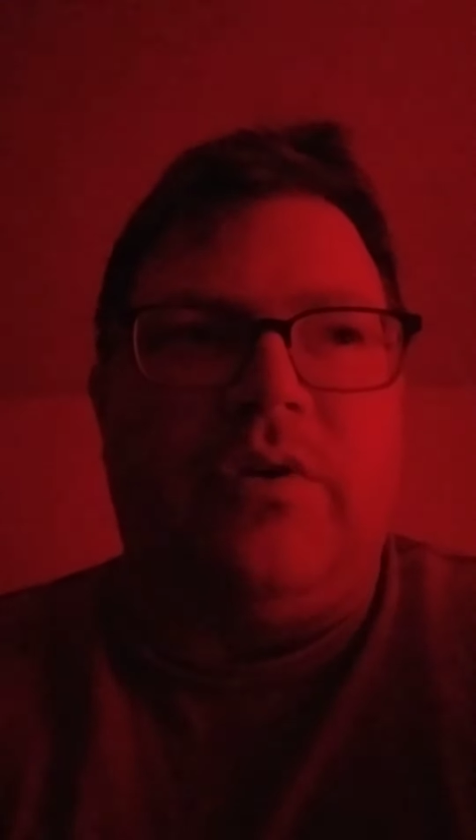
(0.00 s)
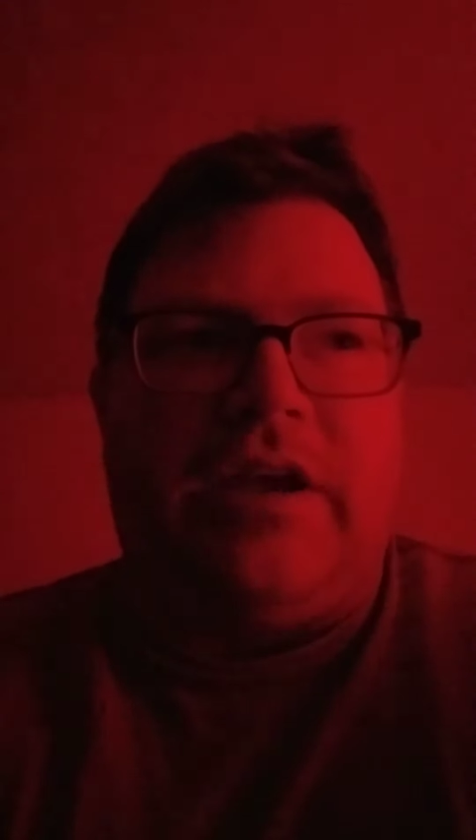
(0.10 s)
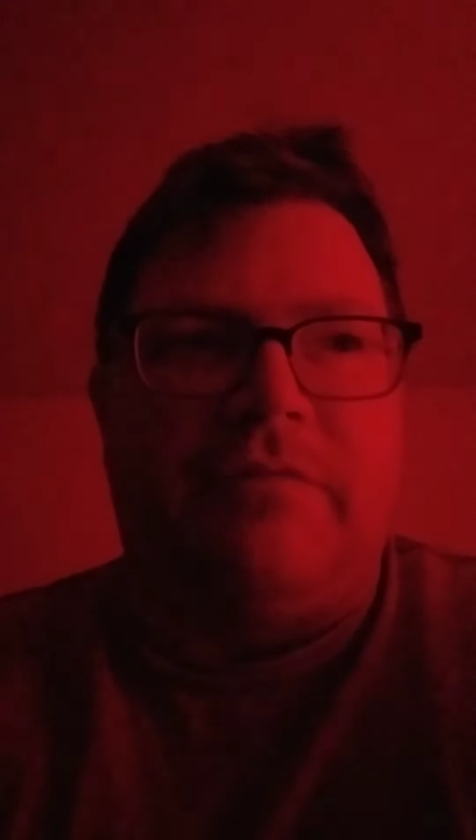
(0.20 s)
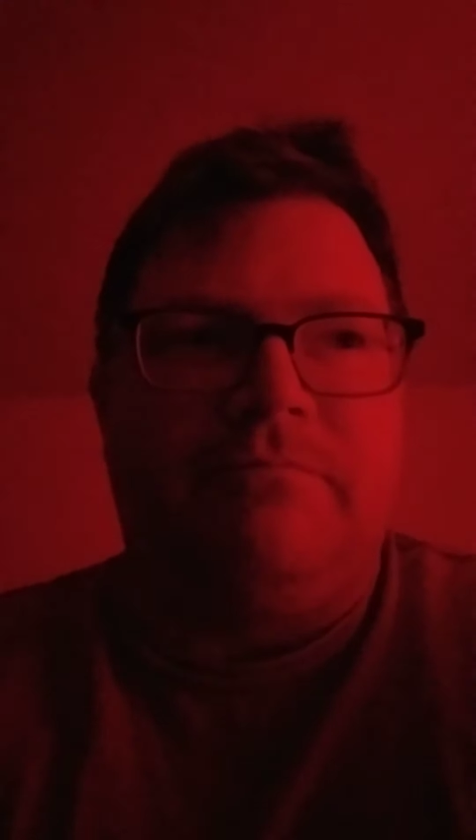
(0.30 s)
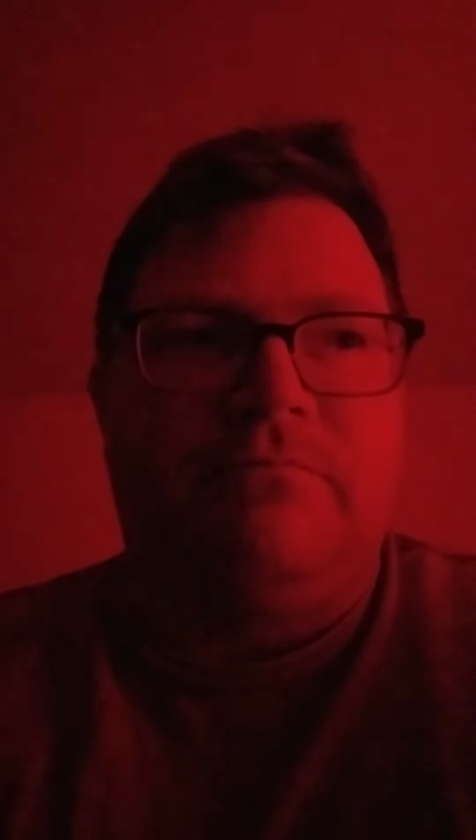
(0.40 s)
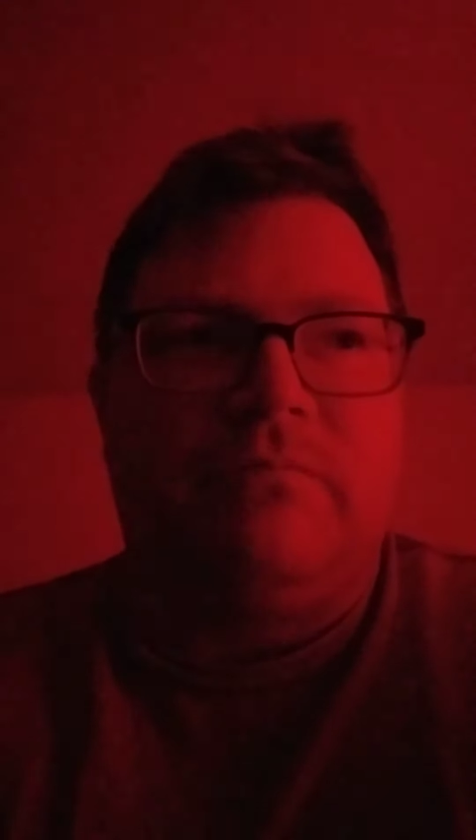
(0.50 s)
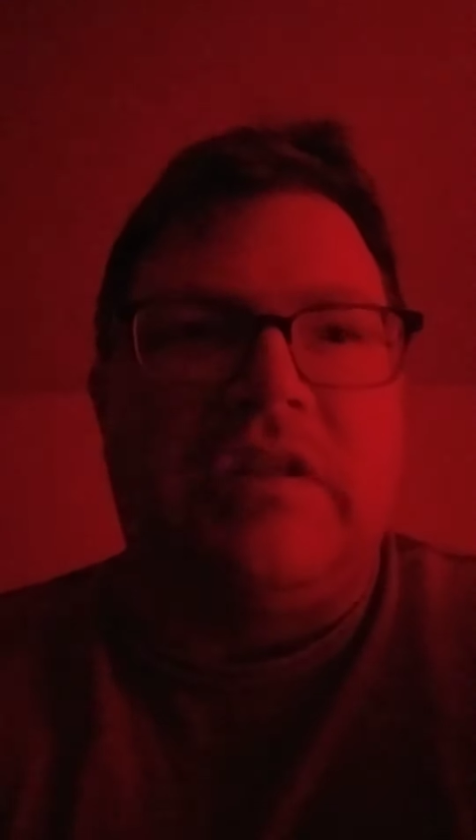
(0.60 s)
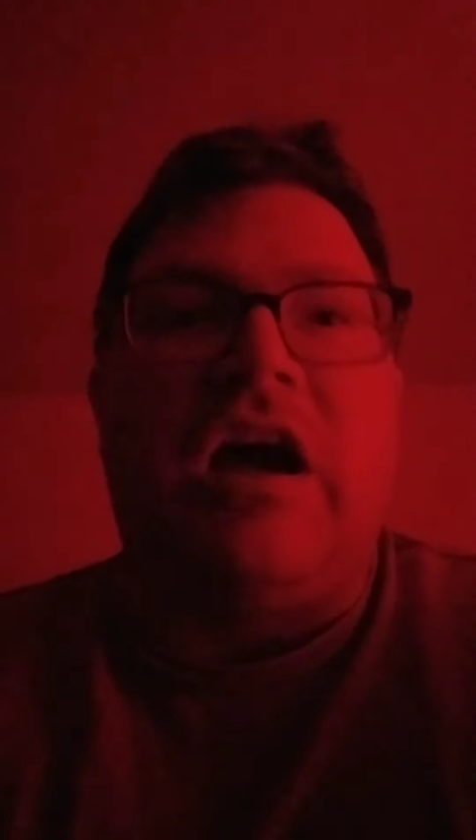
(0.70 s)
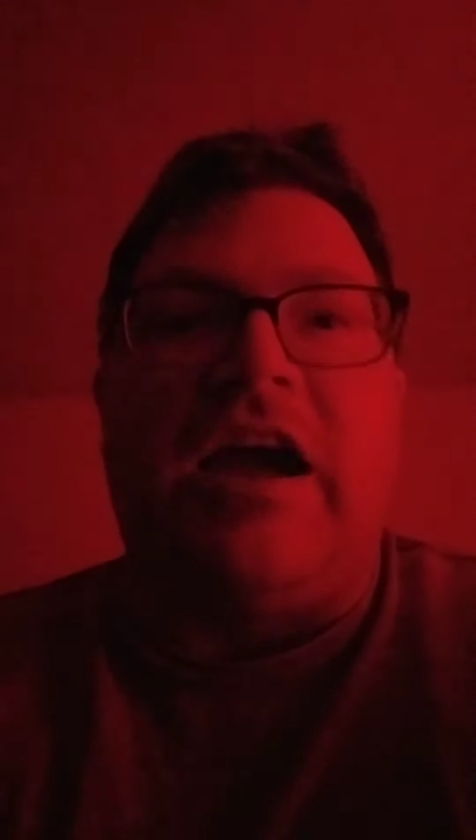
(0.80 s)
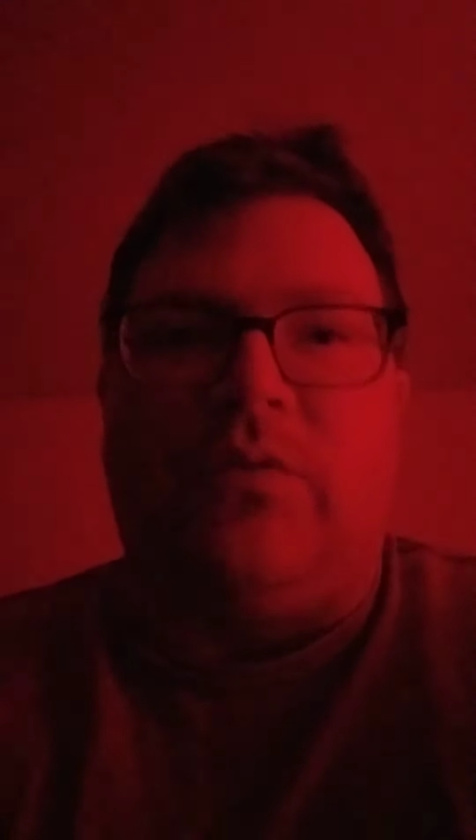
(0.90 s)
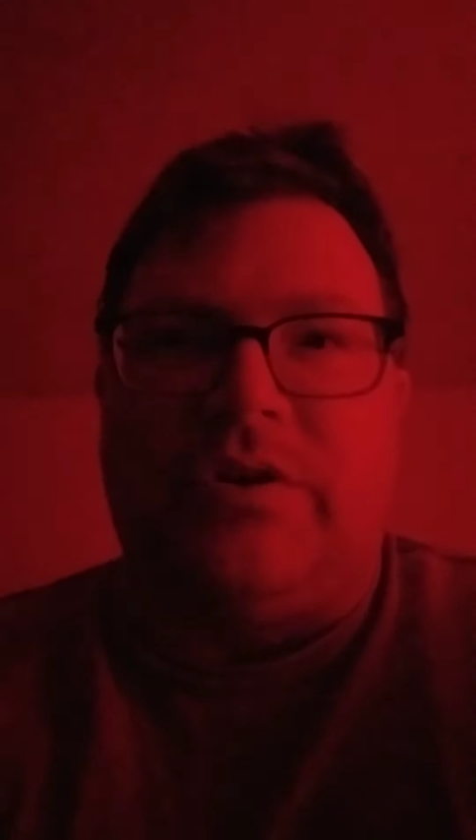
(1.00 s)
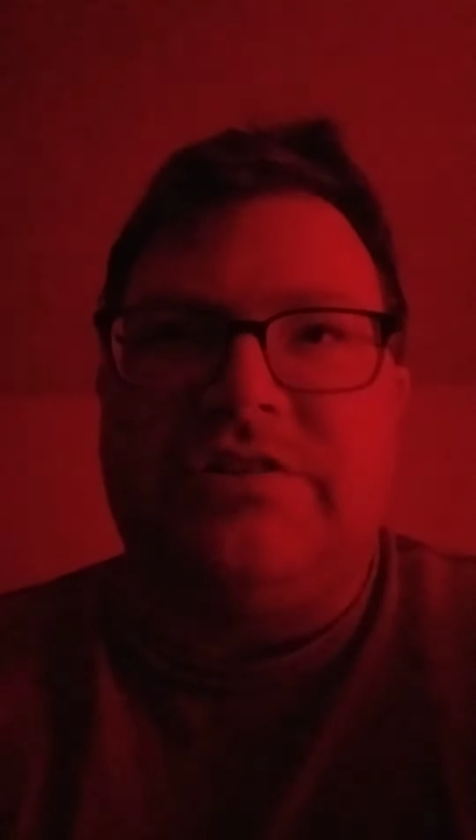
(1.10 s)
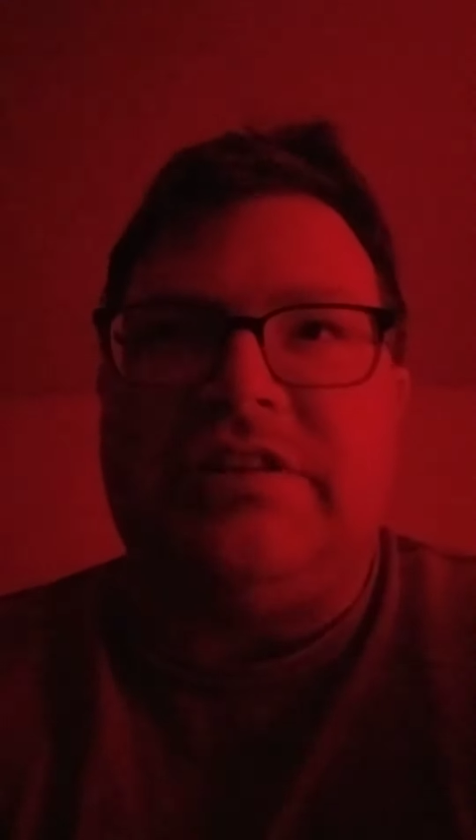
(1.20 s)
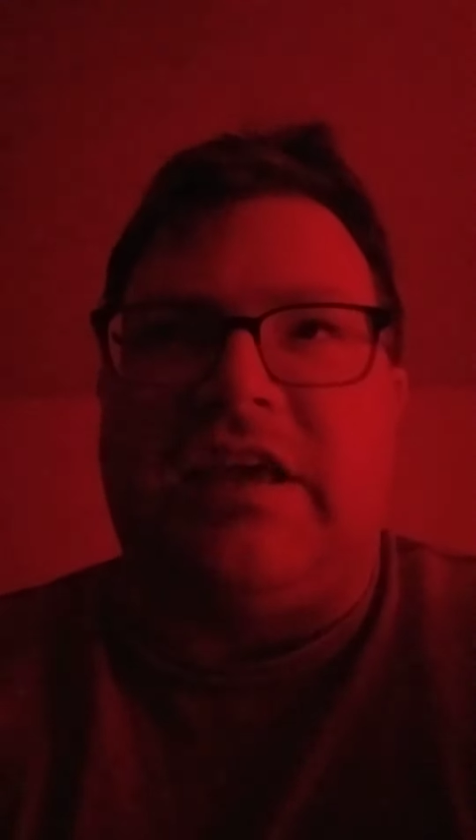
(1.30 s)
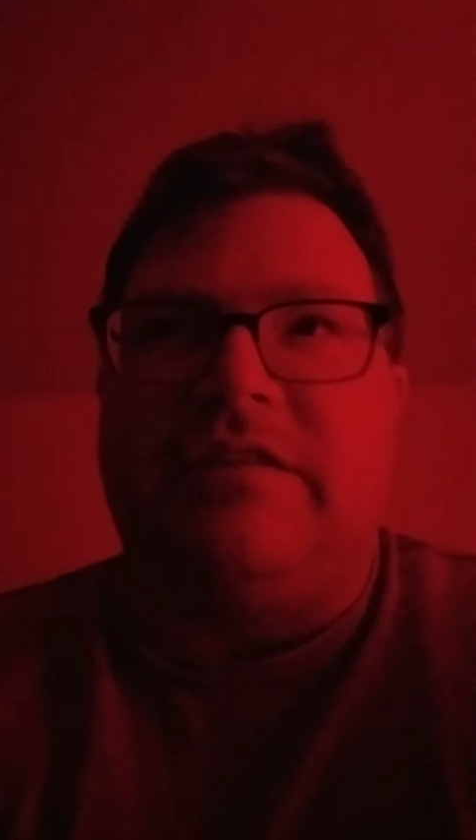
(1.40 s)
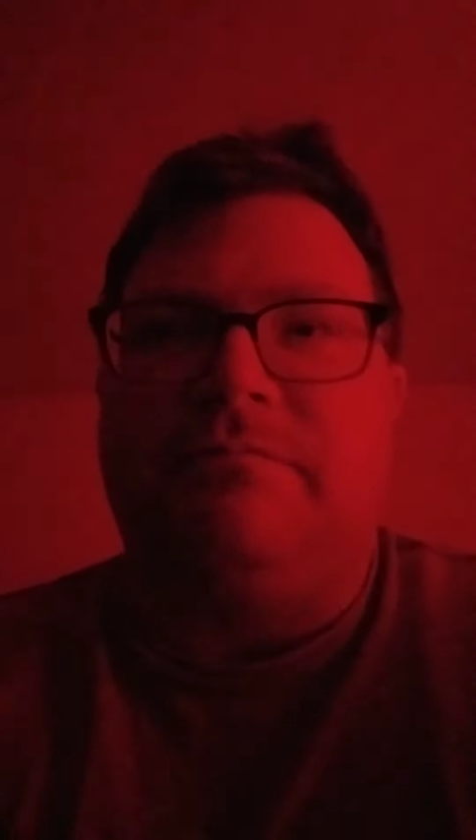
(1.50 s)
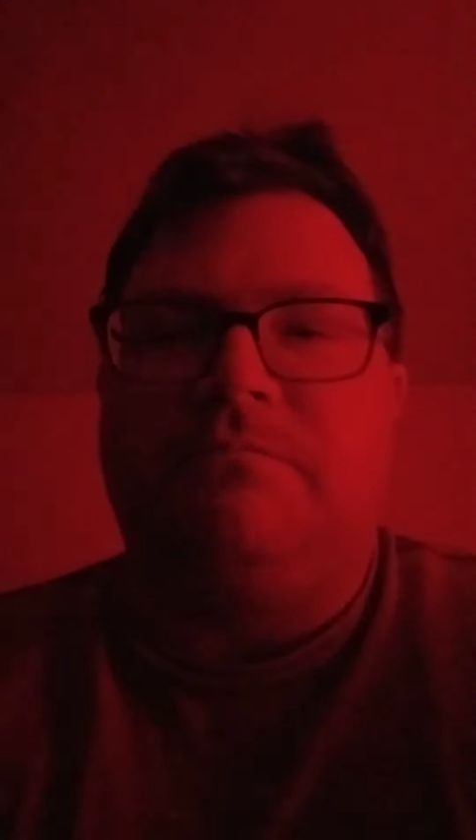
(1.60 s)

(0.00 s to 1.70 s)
yeah, I work today.